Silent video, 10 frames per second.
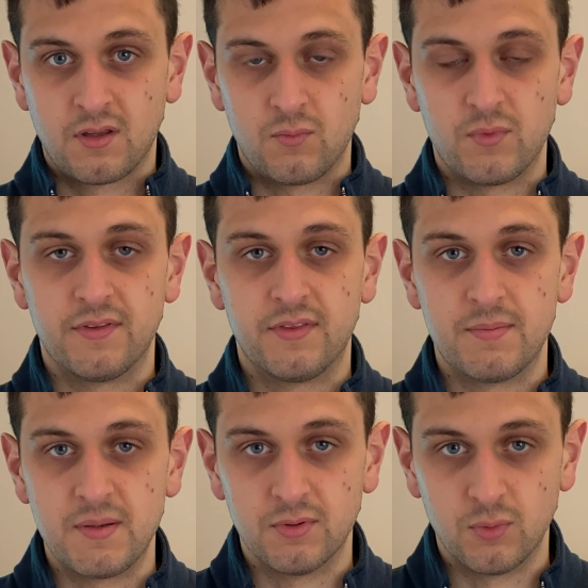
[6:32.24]
with the
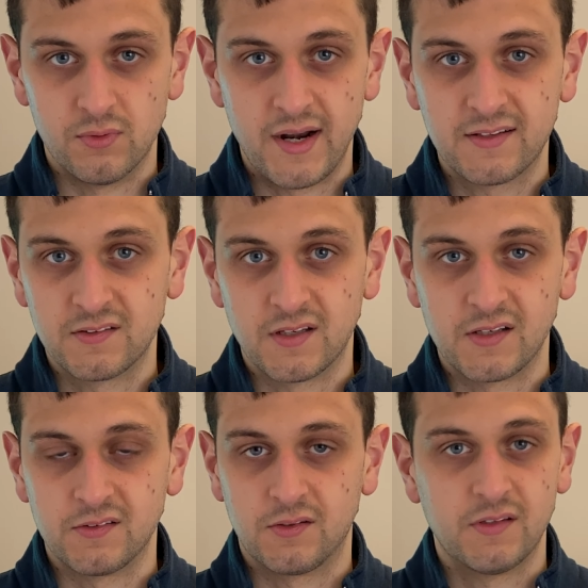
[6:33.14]
people who are
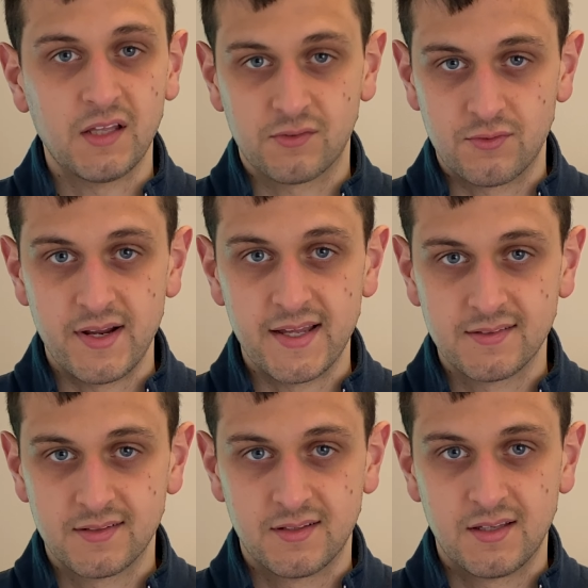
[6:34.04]
exercising, because that's
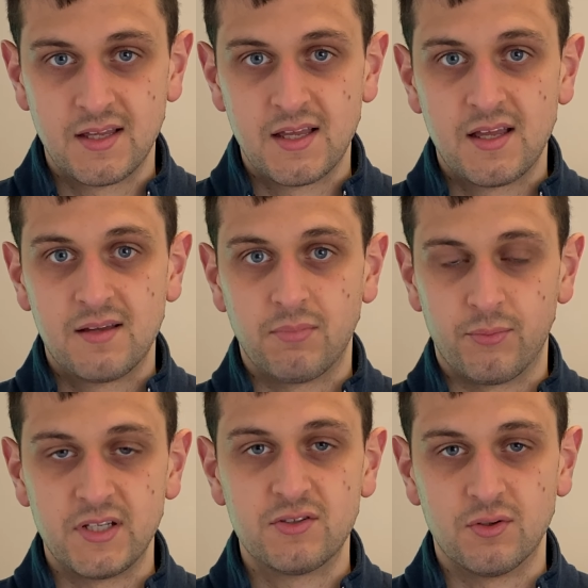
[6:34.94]
great, but we
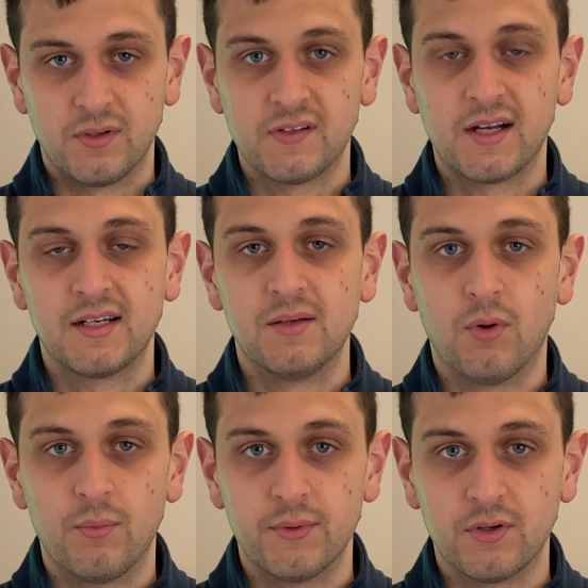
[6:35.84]
need to know exactly
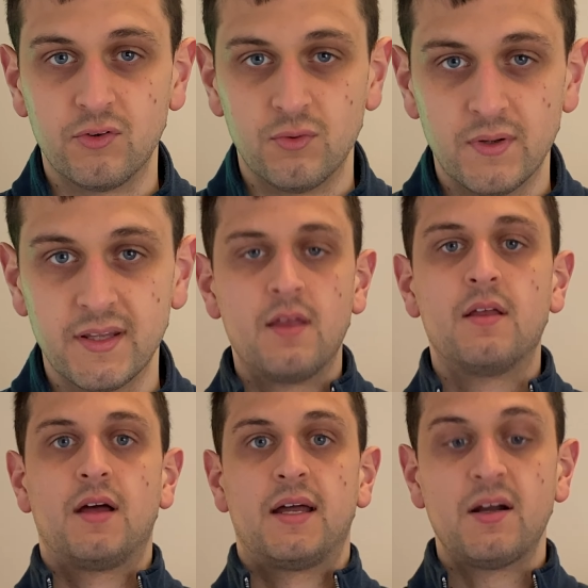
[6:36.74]
what we're going to do with it.
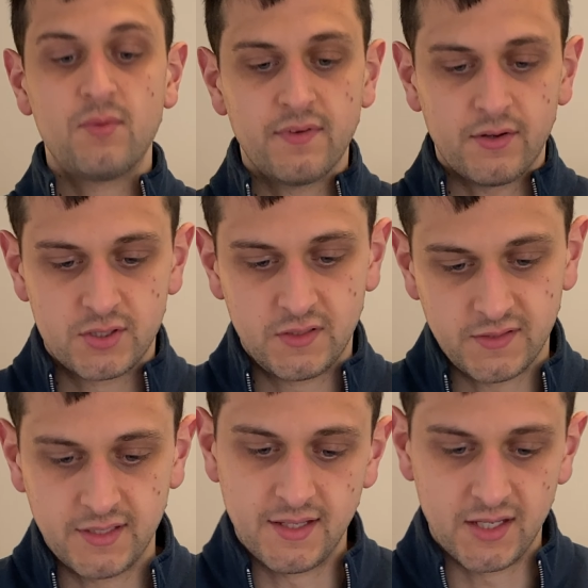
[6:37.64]
And now we've actually
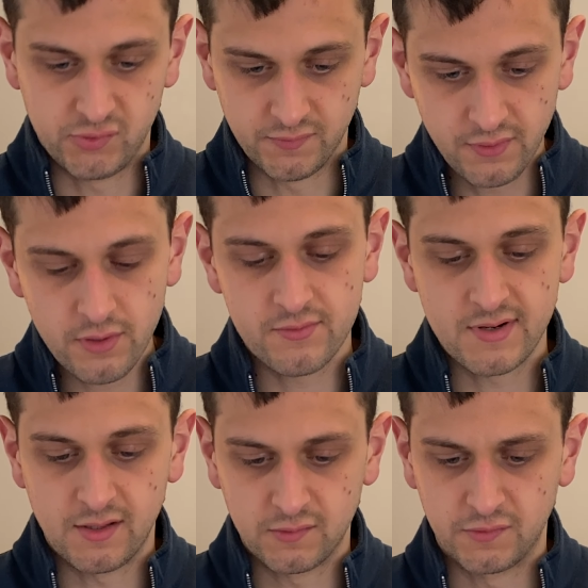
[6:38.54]
said that, so further
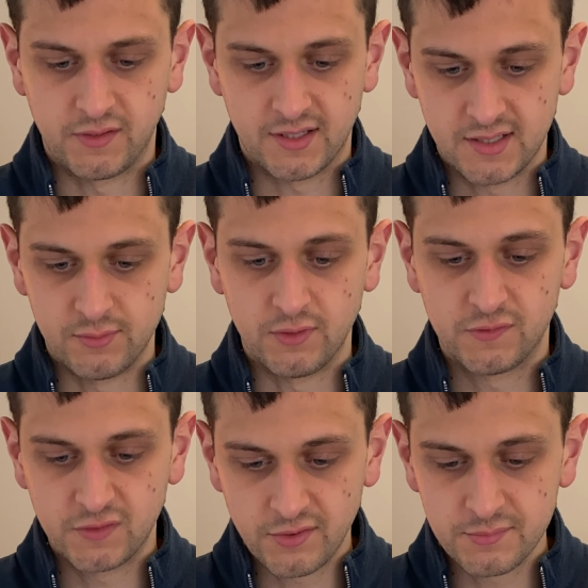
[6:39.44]
analysis included
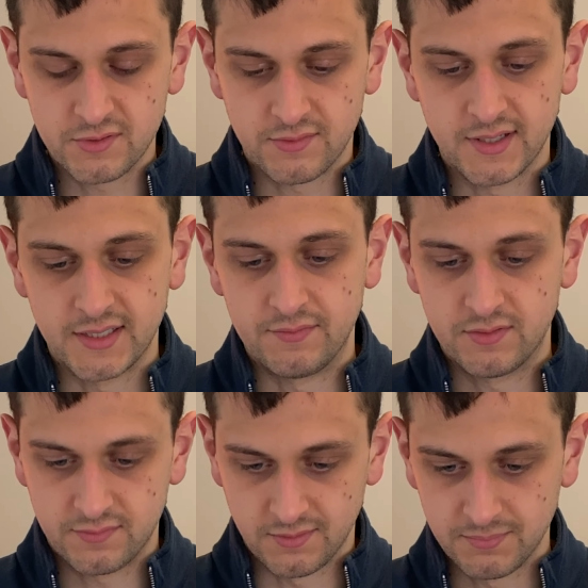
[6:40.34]
serum derived
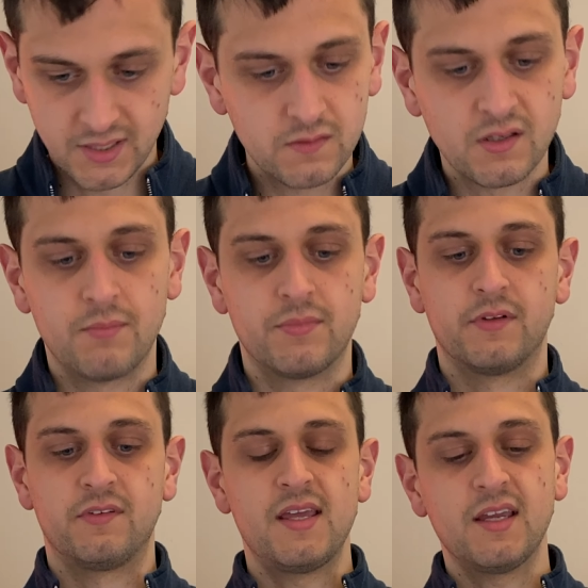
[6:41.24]
from blood
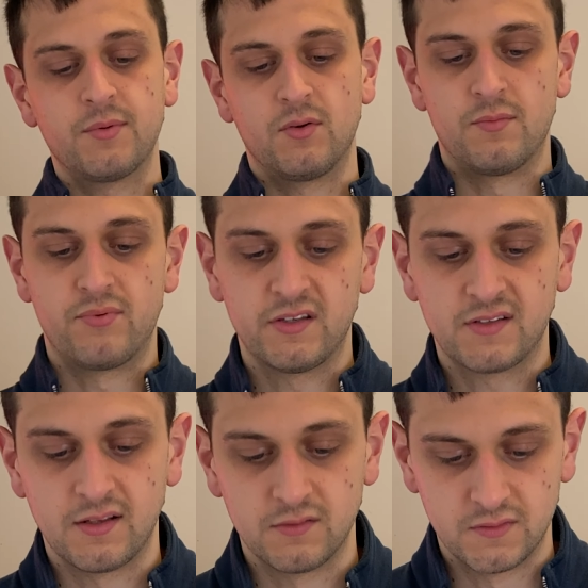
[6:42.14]
samples incubated with breast
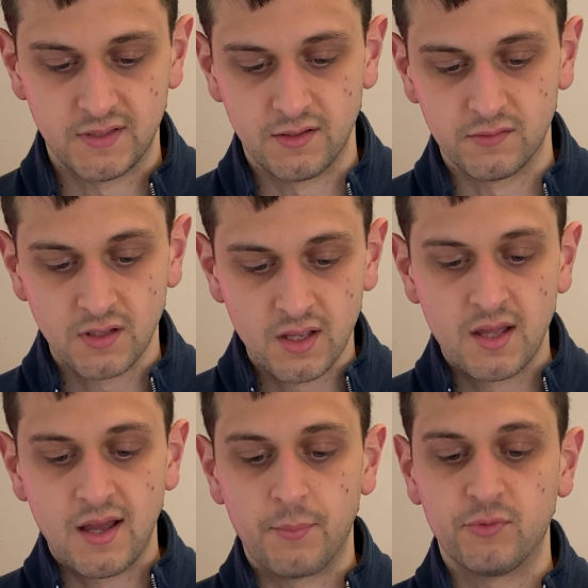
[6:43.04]
cancer cells
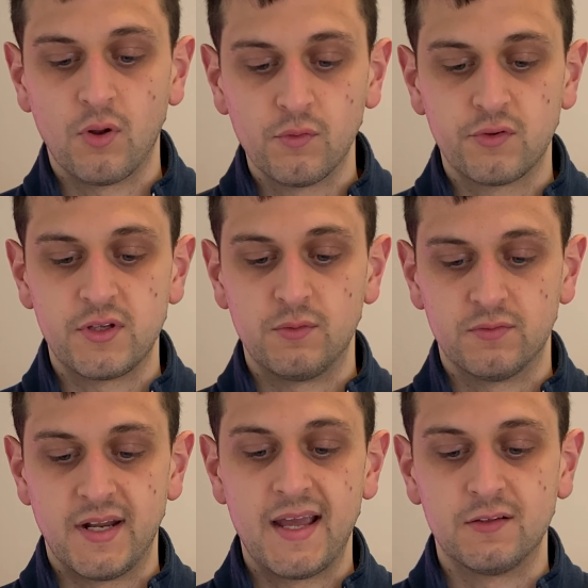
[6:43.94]
and was also used for
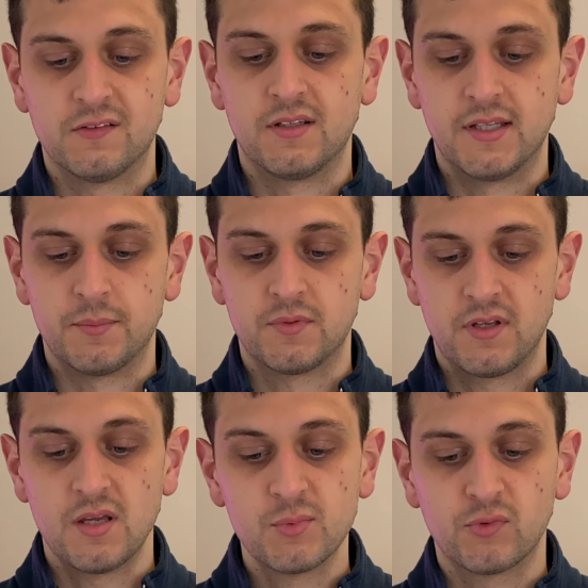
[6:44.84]
an enzyme-linked
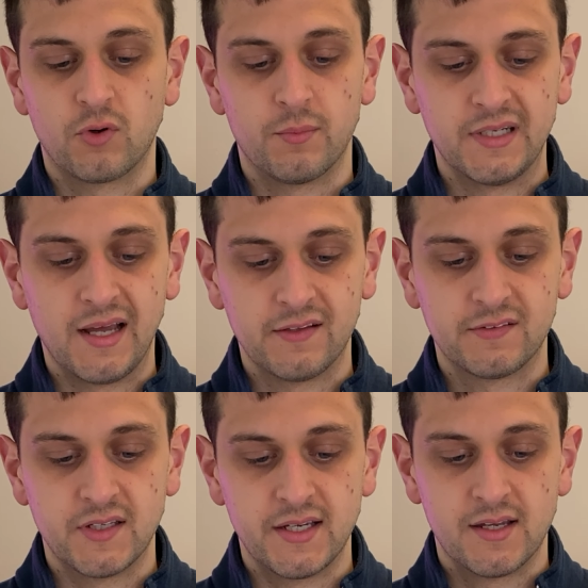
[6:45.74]
immunosorbent
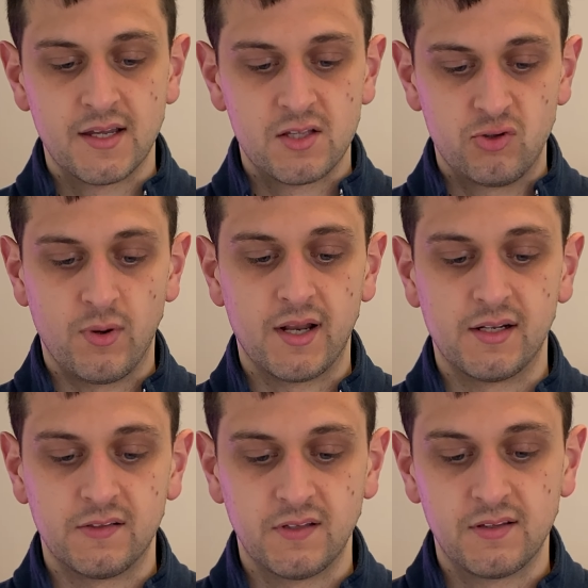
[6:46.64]
assay to
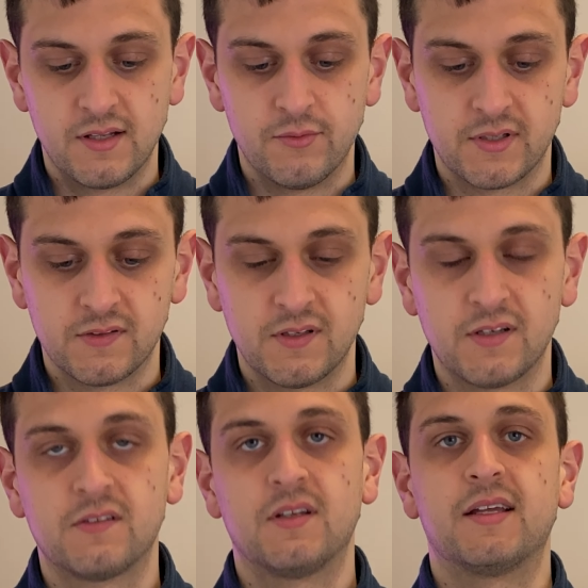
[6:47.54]
analyse
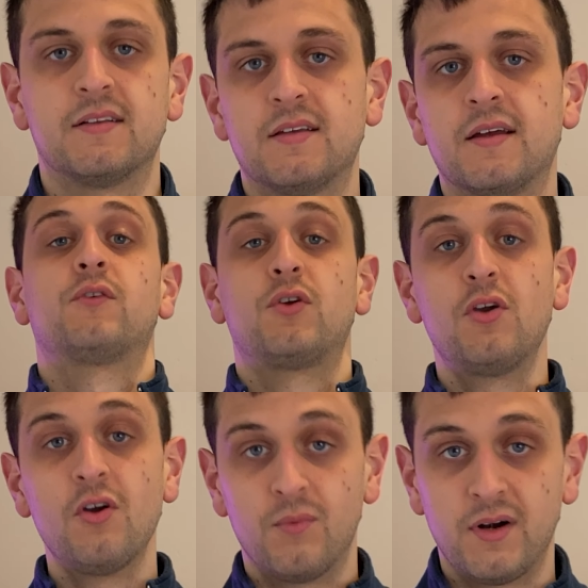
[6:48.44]
interleukin-6 and IL-10. So
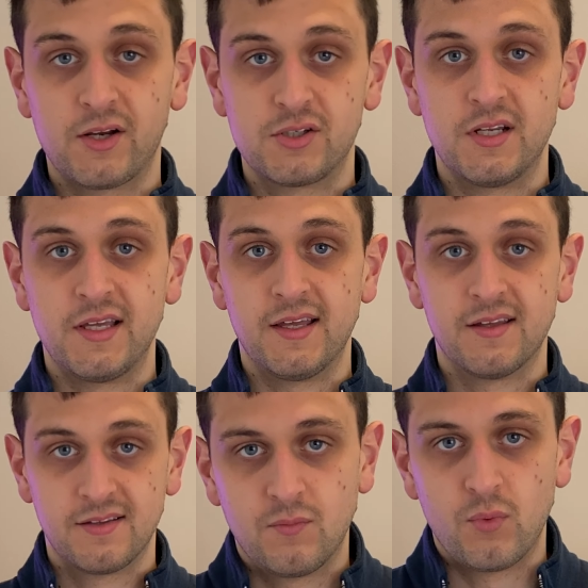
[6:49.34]
here
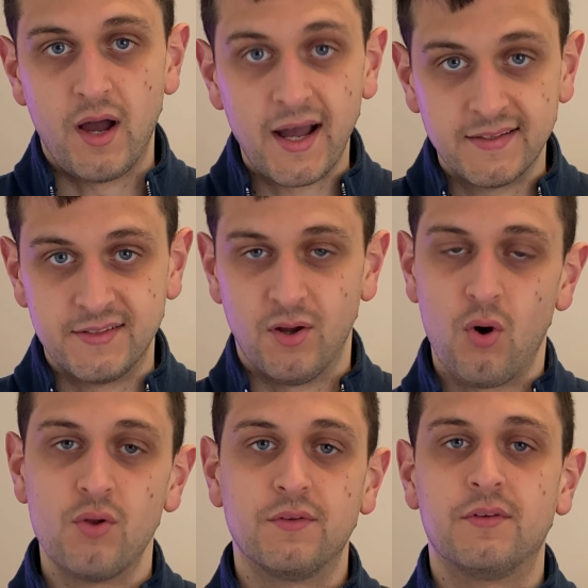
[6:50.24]
we're adding
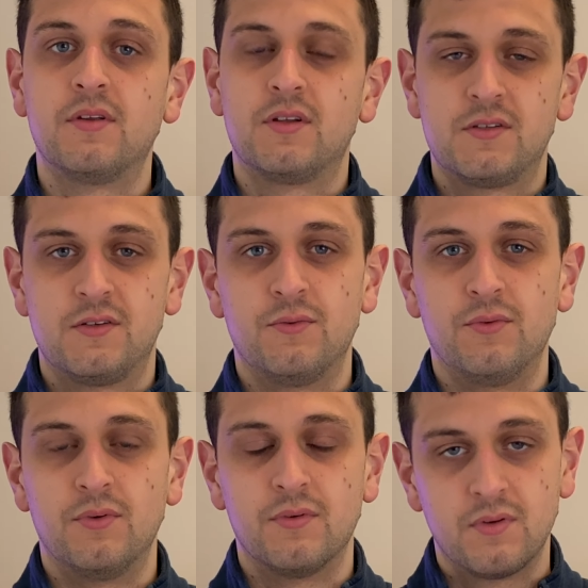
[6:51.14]
on
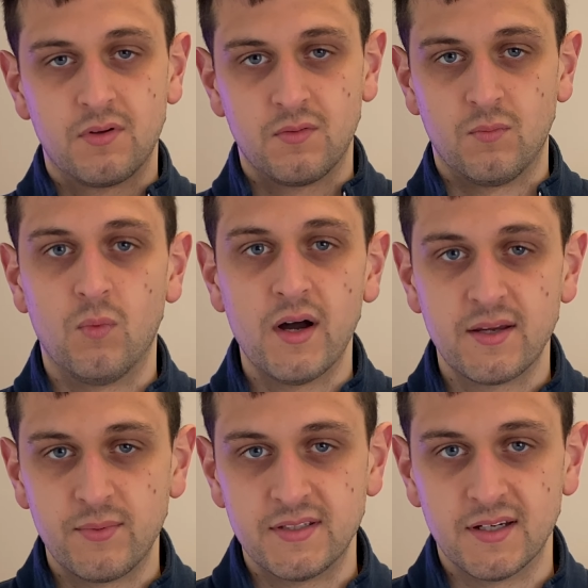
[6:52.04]
to why
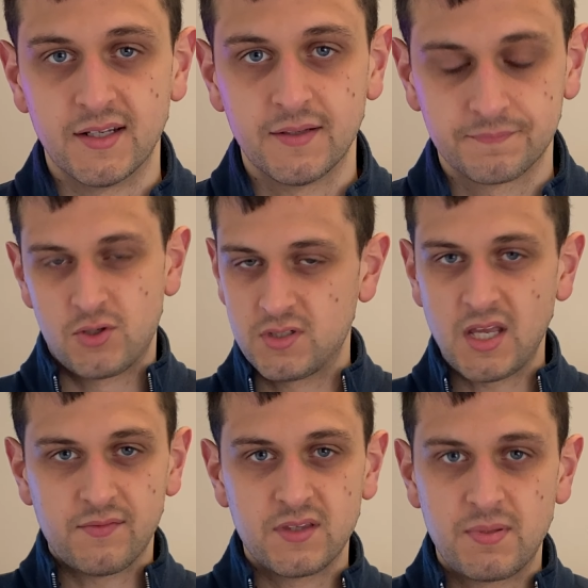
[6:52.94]
we done it. Just
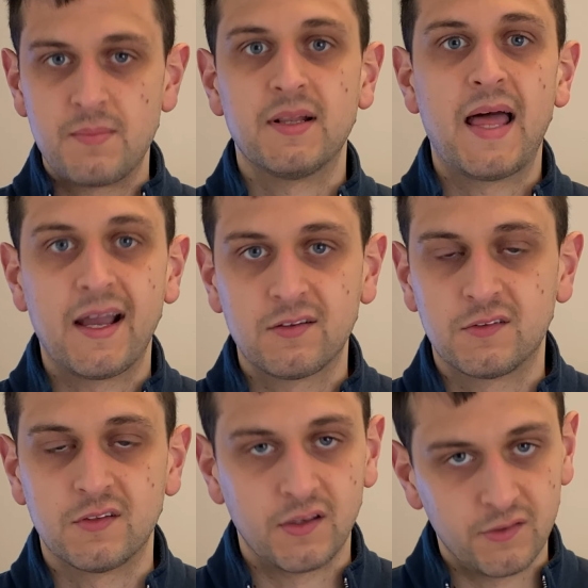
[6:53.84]
having the people
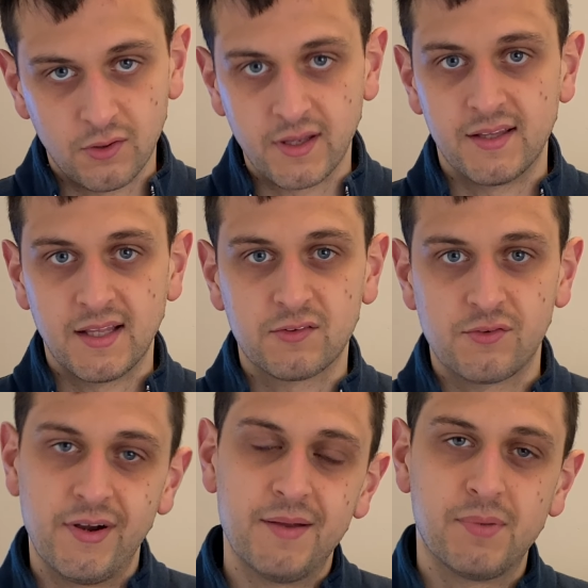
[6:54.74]
exercise, okay, that's
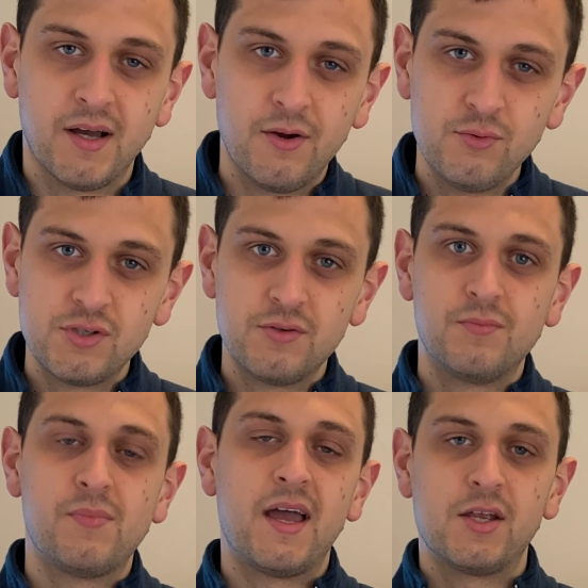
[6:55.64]
great, but how do you
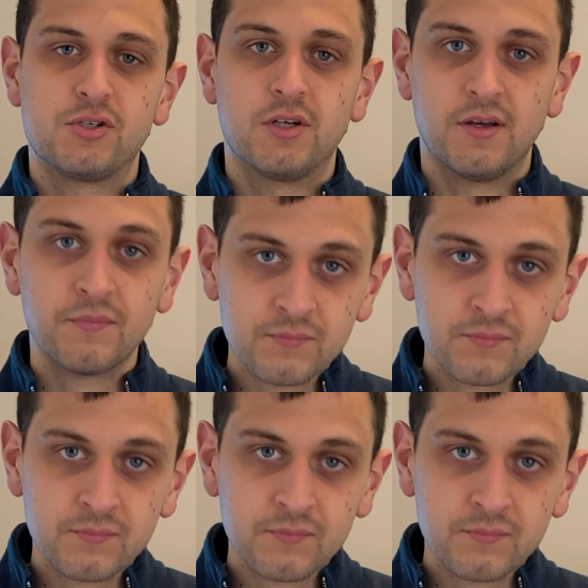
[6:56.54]
measure